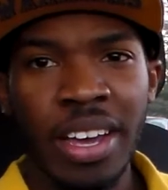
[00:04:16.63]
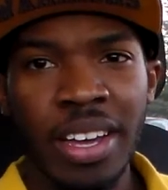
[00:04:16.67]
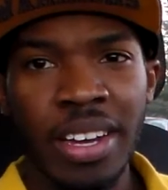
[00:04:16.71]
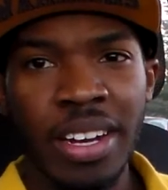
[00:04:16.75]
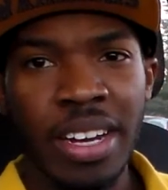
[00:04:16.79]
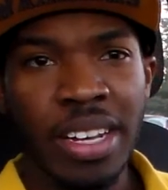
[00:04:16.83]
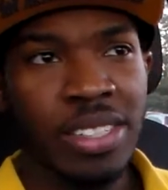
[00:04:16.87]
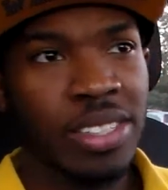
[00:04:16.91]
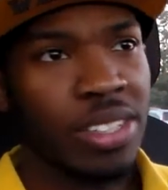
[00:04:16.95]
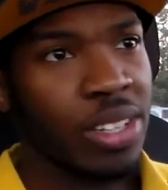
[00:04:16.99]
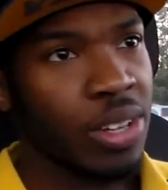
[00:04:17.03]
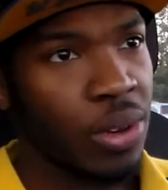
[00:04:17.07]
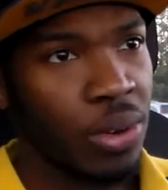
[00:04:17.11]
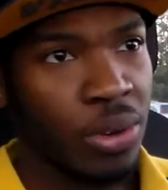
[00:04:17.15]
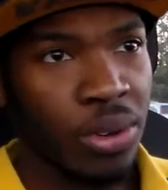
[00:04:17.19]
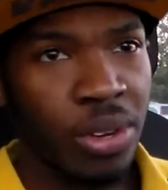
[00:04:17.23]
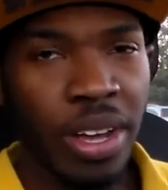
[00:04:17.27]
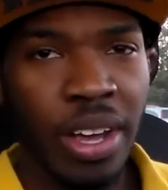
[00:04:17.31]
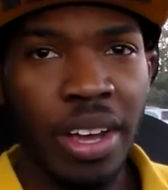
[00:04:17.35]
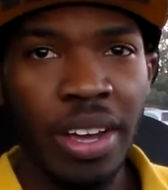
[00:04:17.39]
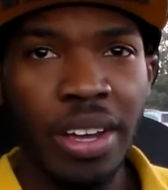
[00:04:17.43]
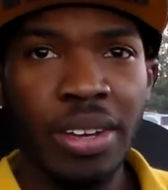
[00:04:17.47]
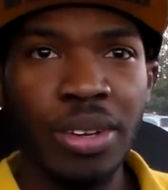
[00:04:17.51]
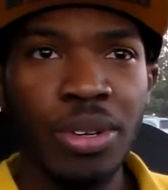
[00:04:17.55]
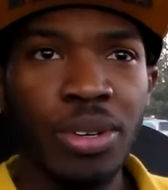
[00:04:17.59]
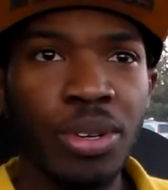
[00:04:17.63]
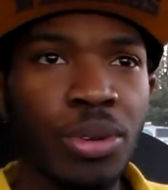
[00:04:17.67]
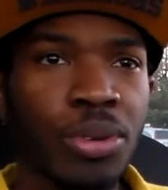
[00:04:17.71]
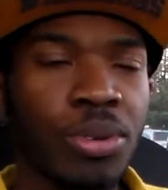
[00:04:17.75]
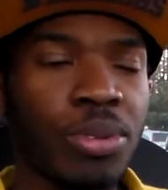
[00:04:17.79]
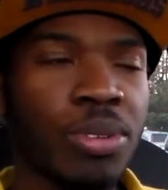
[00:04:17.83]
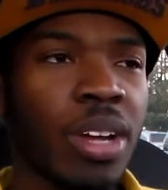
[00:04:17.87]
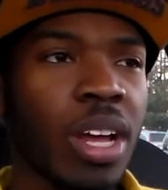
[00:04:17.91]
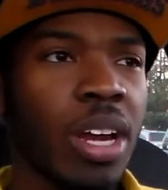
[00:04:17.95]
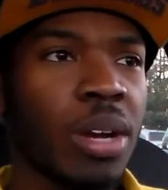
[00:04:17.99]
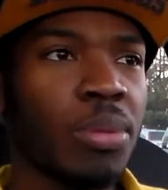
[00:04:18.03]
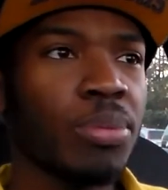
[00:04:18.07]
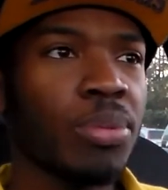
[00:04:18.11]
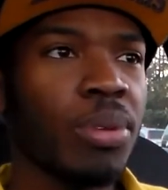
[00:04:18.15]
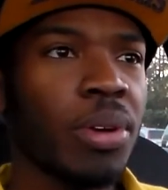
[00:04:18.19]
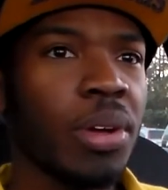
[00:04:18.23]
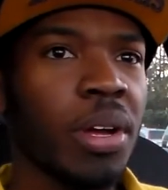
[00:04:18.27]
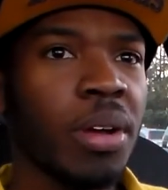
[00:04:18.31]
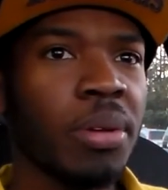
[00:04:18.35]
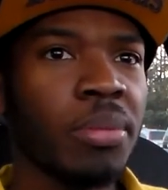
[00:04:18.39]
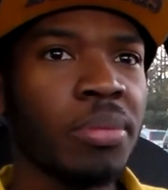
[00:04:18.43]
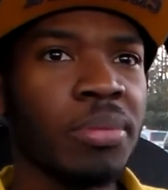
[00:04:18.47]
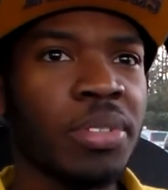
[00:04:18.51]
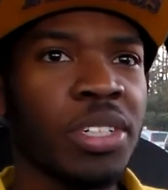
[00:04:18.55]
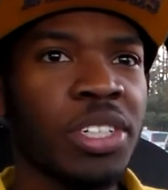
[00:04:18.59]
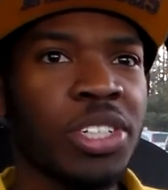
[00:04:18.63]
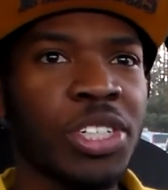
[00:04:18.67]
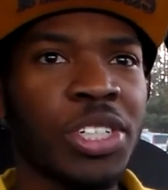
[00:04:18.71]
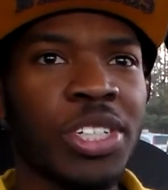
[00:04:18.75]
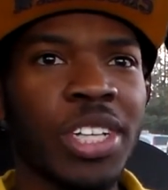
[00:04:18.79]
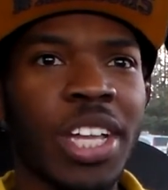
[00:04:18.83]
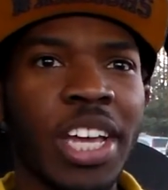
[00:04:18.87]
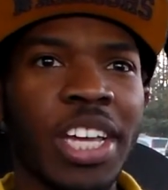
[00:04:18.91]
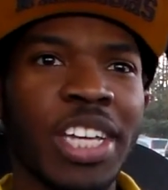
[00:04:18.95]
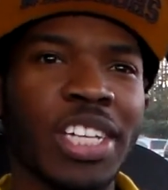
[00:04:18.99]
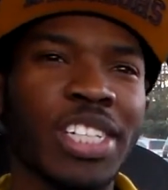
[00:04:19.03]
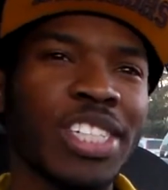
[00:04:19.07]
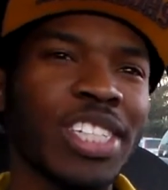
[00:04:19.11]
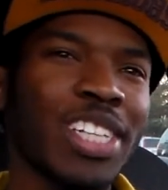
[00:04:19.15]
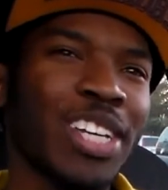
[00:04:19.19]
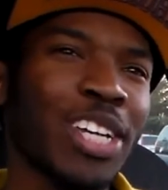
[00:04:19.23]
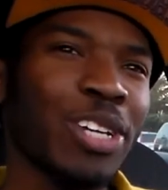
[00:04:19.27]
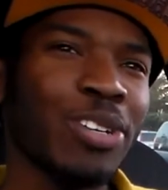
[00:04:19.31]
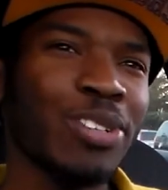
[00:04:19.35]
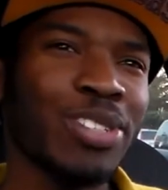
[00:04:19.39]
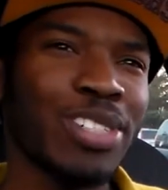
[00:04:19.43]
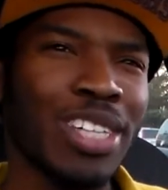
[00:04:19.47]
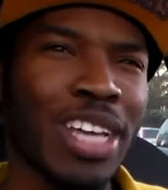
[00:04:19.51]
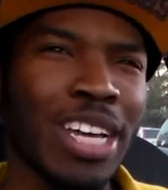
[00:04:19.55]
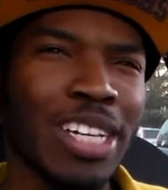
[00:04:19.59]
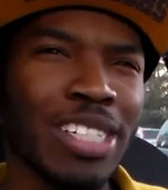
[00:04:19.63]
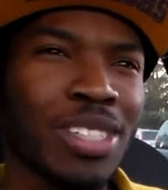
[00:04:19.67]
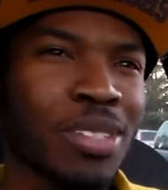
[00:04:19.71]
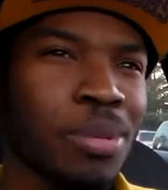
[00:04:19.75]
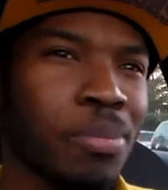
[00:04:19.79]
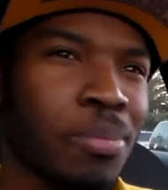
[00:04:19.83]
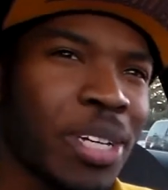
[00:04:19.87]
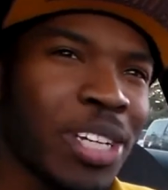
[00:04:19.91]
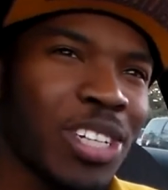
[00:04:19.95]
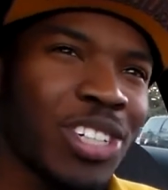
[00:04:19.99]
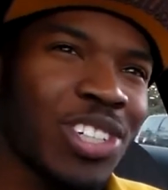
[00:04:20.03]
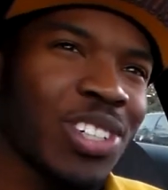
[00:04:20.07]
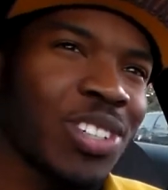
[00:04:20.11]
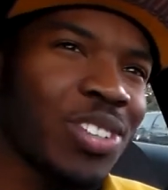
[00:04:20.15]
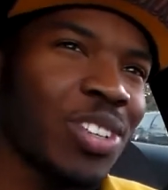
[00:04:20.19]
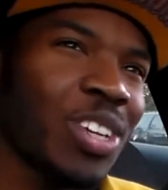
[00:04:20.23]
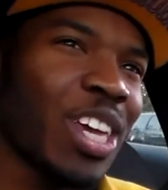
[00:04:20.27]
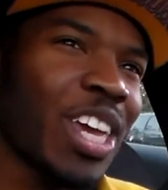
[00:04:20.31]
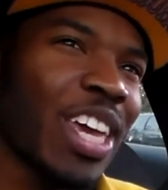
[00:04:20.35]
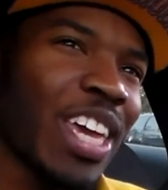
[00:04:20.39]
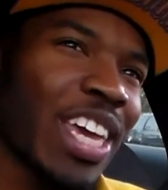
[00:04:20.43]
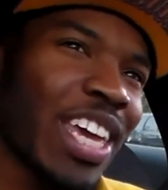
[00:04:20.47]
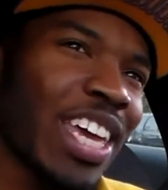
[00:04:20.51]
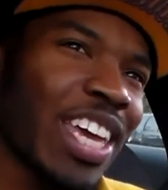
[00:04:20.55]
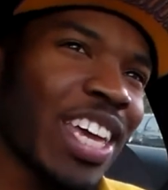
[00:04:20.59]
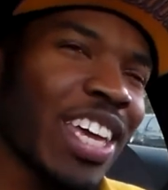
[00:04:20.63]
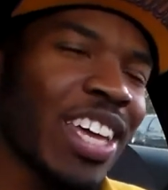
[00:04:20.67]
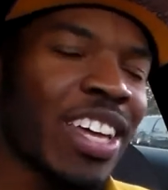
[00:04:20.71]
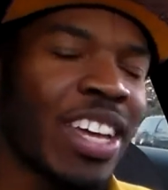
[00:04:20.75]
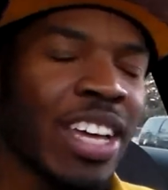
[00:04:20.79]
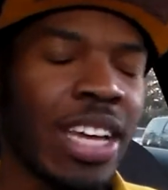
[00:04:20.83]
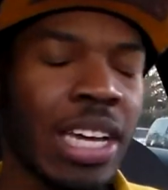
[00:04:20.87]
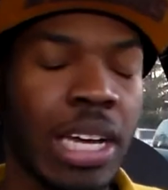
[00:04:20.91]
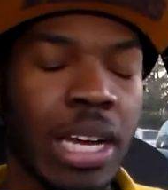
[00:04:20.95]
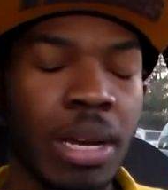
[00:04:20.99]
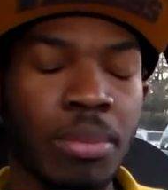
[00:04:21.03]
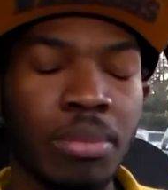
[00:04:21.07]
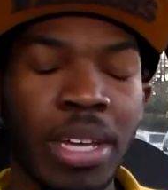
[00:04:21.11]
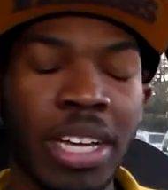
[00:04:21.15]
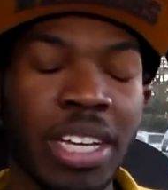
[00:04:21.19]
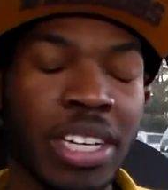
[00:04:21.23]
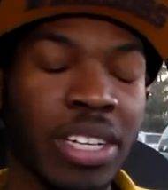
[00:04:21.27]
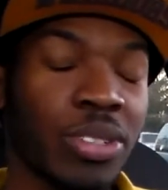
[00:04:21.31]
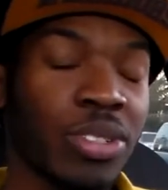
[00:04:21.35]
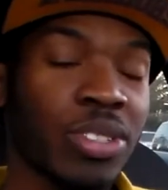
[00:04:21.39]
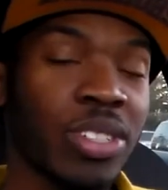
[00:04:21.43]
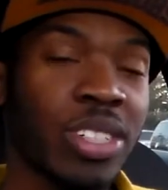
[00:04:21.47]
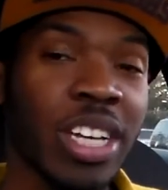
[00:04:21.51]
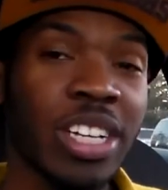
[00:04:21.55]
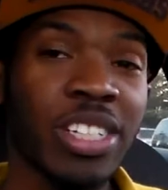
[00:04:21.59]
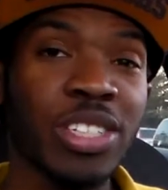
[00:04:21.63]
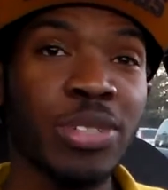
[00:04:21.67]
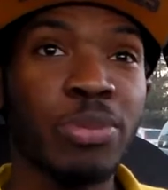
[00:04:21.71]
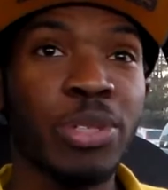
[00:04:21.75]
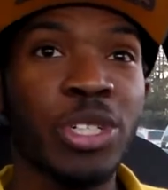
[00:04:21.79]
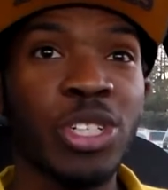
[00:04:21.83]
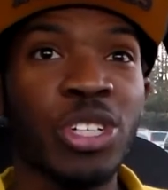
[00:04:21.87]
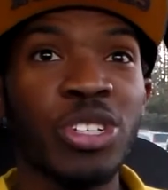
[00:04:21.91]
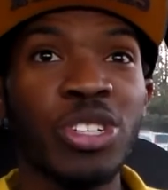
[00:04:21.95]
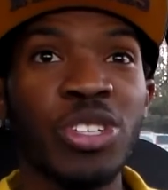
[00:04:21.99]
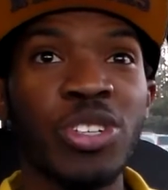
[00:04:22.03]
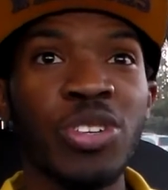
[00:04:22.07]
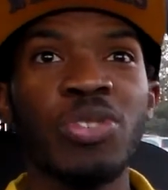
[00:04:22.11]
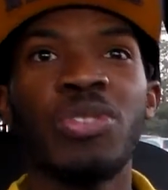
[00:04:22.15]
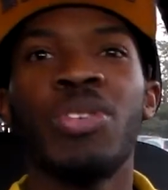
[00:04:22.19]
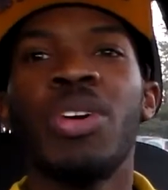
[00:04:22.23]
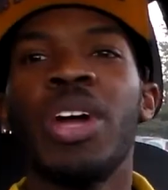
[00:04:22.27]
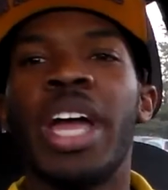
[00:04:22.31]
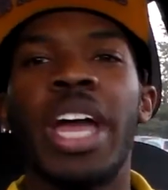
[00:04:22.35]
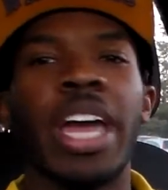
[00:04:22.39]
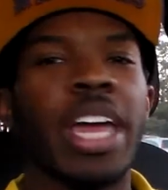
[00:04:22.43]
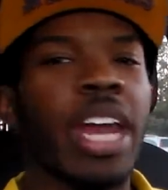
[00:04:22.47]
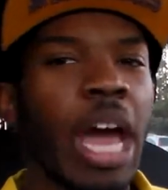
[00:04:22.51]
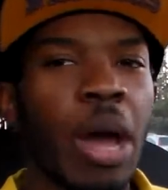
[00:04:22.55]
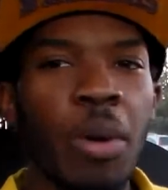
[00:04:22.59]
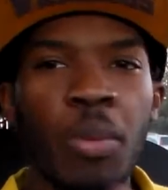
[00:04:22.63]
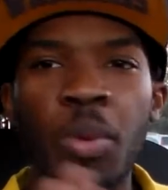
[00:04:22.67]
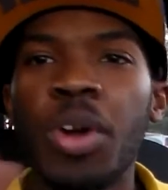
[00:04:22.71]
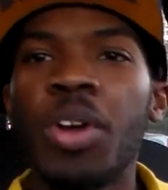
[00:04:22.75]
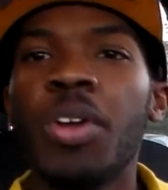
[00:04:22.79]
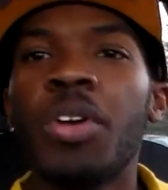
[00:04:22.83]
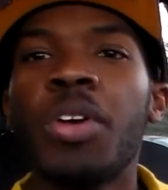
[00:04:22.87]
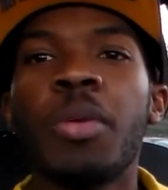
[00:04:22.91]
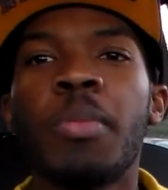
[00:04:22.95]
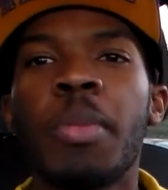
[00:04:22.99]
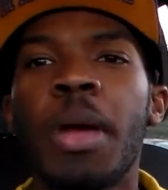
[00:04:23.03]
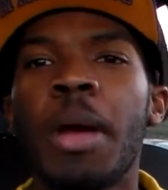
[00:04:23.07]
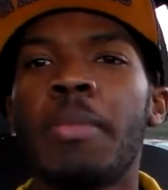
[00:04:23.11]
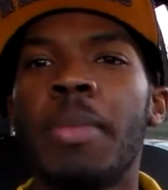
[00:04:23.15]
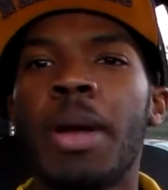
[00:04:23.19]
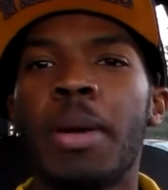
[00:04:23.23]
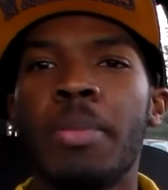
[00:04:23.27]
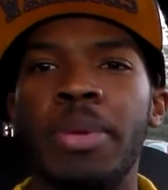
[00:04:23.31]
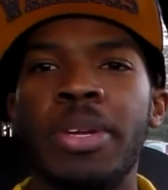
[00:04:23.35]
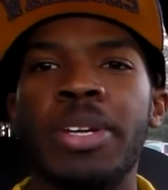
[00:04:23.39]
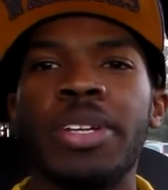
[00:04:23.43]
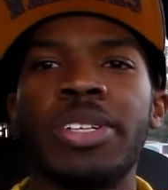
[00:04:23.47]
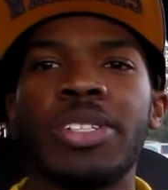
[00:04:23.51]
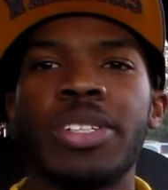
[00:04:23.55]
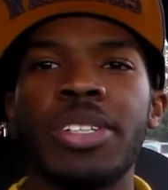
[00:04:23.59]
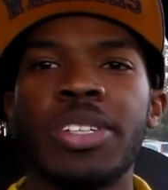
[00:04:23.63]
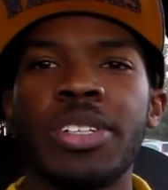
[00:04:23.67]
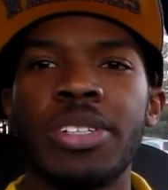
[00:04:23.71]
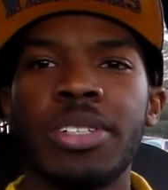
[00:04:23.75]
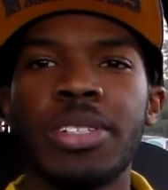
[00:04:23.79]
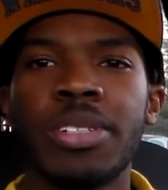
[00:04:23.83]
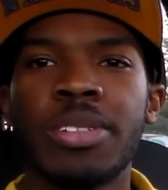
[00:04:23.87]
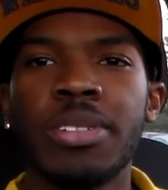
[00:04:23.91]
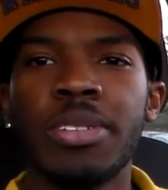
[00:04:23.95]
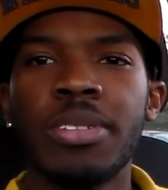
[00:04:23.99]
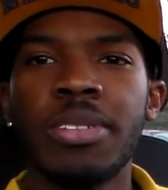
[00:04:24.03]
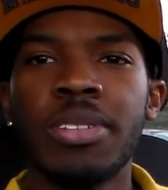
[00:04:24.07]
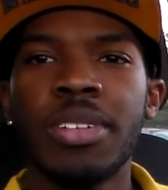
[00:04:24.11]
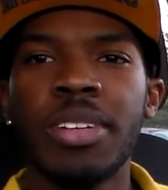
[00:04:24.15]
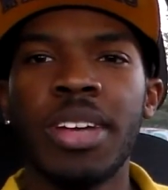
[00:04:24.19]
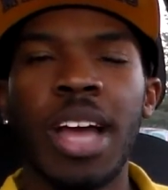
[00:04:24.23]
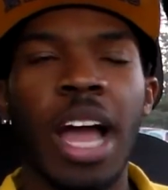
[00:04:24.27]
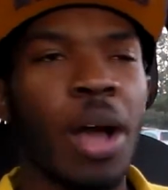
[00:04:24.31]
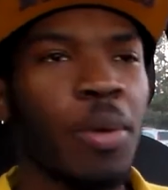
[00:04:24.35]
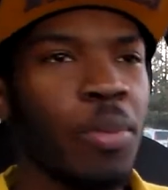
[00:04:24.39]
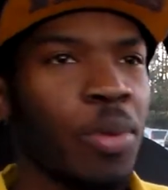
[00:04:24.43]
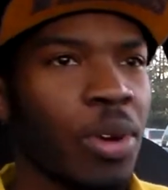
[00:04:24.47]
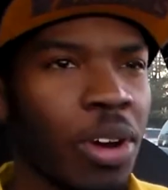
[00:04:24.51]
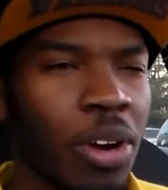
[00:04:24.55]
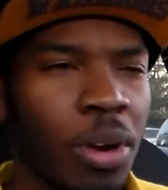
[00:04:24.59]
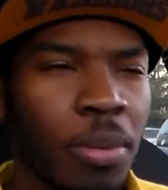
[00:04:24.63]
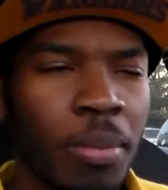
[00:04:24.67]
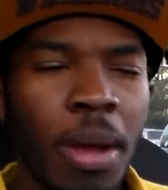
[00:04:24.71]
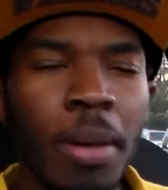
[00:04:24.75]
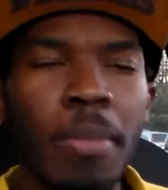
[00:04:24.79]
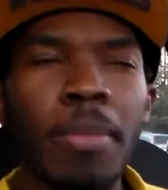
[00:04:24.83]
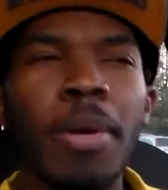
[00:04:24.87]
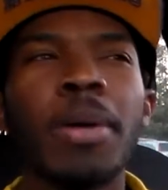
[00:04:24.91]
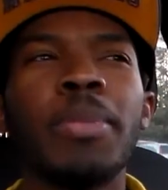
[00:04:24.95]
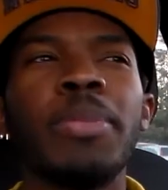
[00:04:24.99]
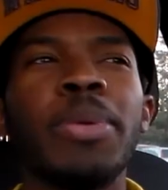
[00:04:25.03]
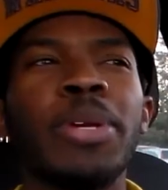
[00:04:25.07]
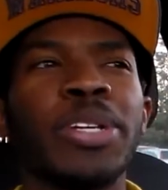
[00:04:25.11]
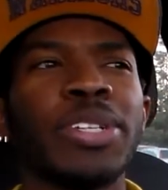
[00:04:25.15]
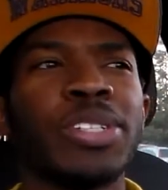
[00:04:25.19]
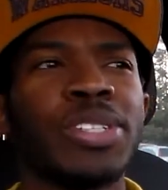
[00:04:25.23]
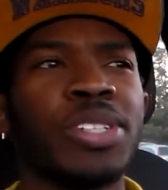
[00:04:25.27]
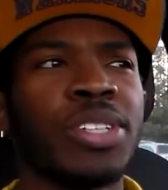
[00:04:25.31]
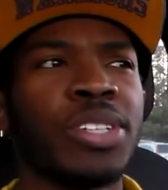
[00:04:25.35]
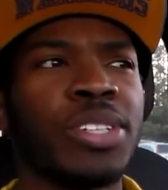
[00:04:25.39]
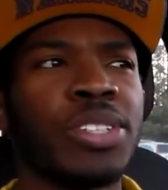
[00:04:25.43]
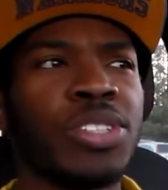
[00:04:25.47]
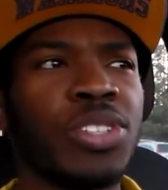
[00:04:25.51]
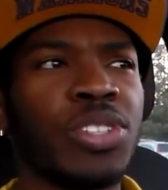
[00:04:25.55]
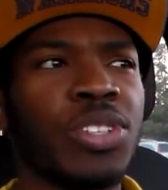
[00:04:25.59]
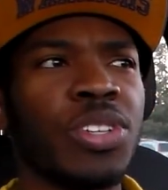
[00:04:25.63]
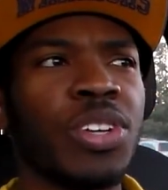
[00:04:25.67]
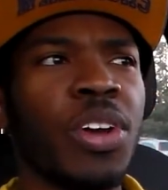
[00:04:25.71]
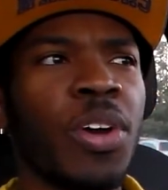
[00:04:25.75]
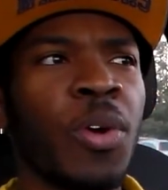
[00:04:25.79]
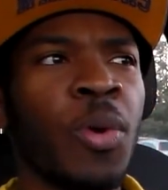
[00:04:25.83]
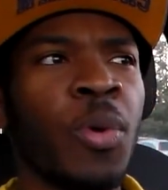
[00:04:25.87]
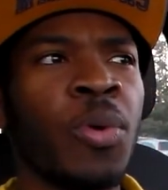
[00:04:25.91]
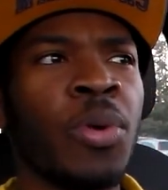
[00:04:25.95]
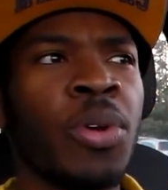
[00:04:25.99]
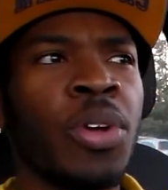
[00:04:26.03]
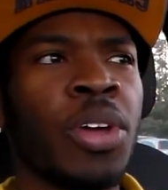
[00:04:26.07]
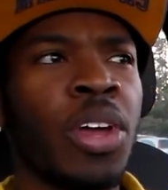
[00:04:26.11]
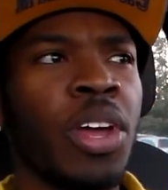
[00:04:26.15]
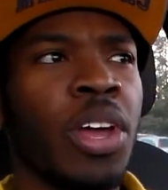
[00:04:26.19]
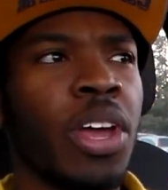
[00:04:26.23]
And I said, "Okay, cool, not a problem." And she's like, it was nice to meet you, Kent." I'm like, "It was nice to meet you too." And I went on about my business. You know.